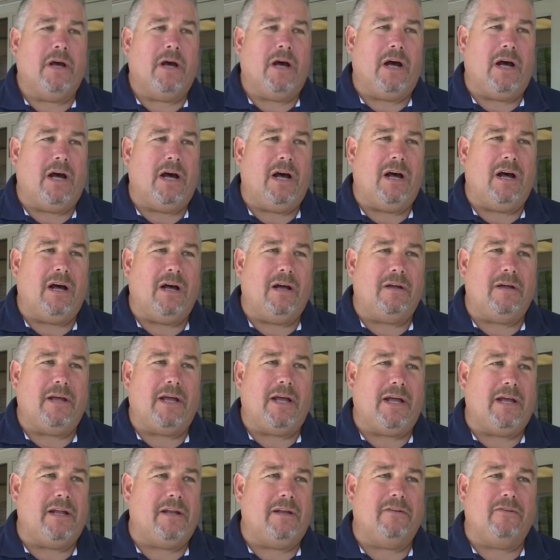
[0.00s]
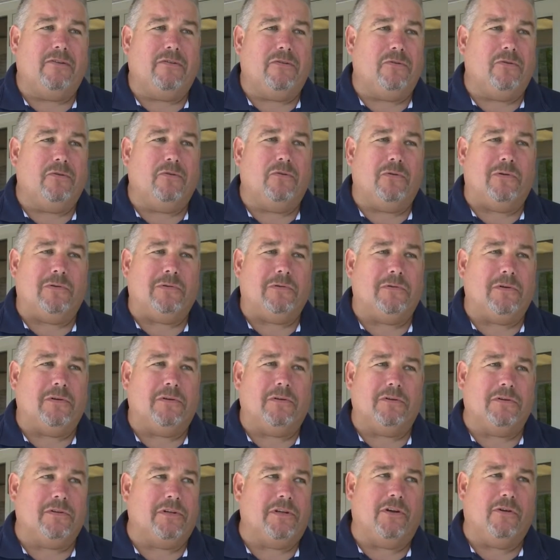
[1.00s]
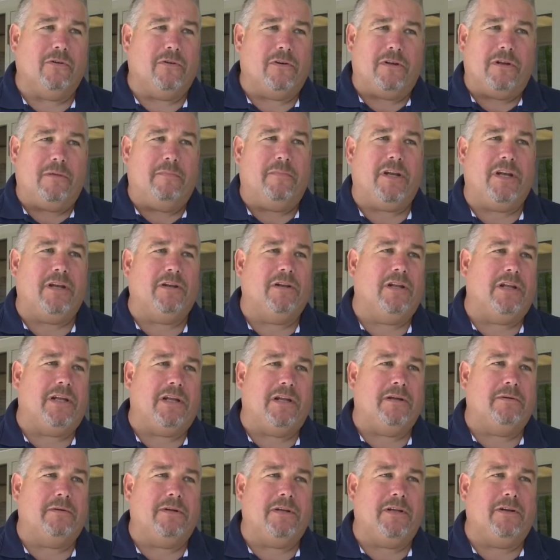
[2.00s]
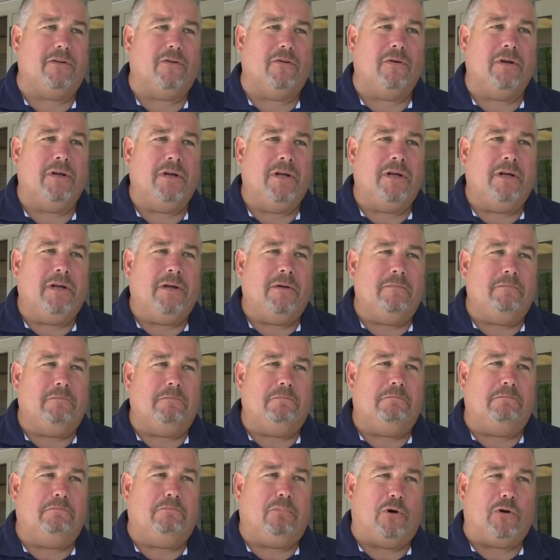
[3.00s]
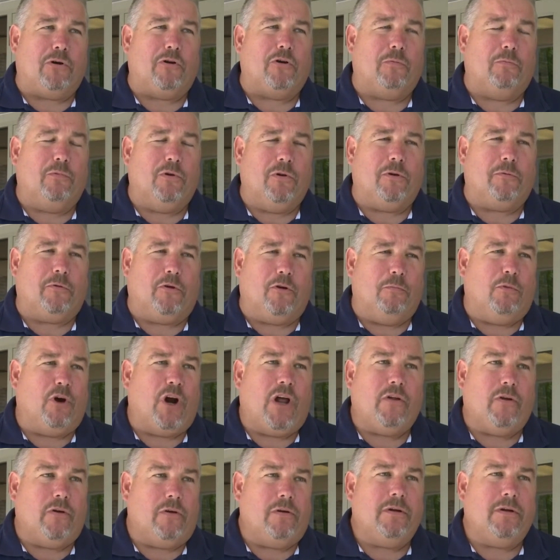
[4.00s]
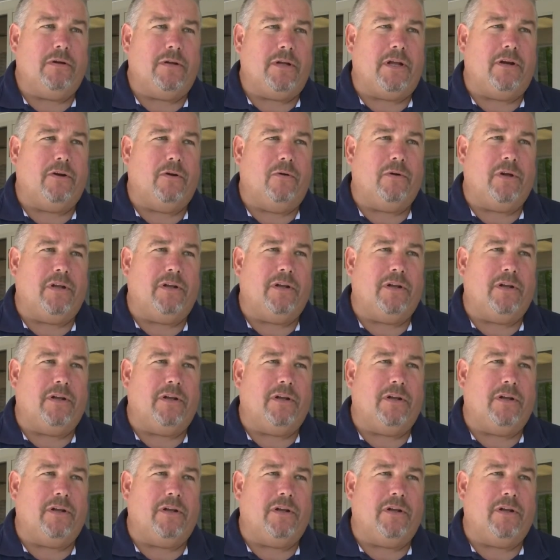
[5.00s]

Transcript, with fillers: uh, and to uh, you know immediately you know put her her brother you know